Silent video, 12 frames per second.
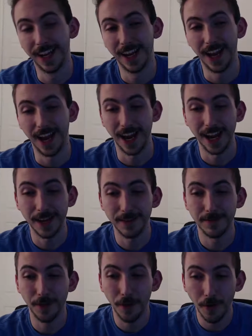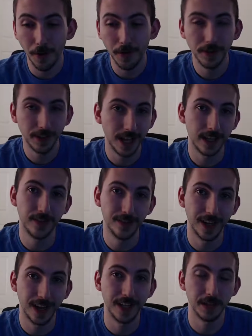And over the last few
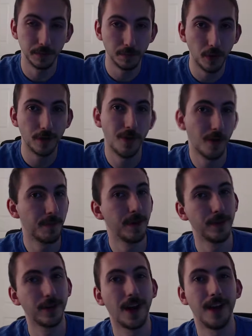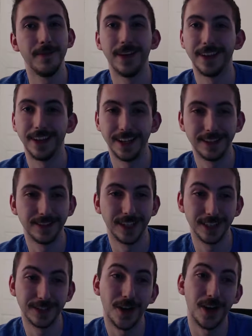days, more and more people comment and,
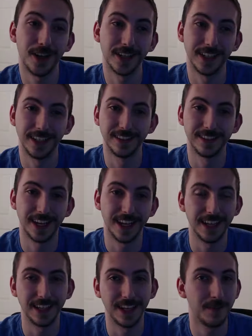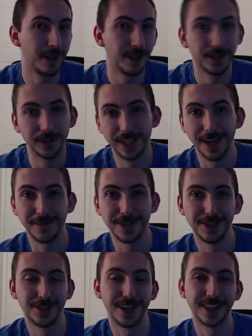and talk and say, give me little tips
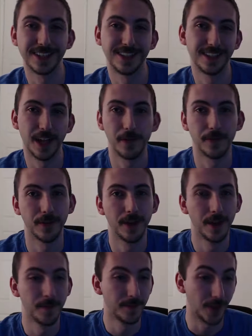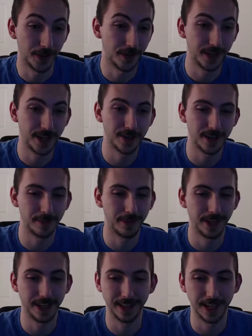and tricks and stuff on the videos I
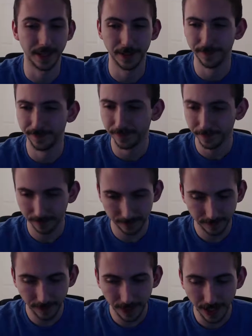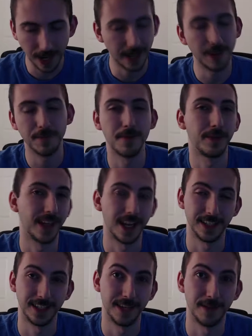play. Like, I can't remember the
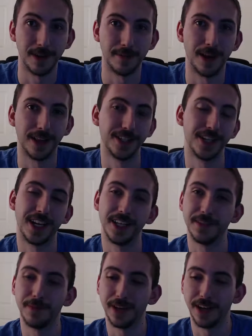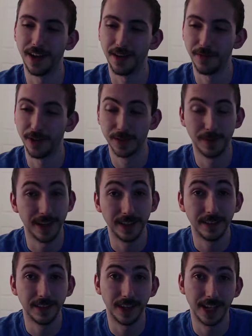guy's name, I apologize, but um, are just
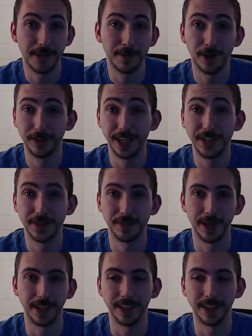playing a game called Laser Bait.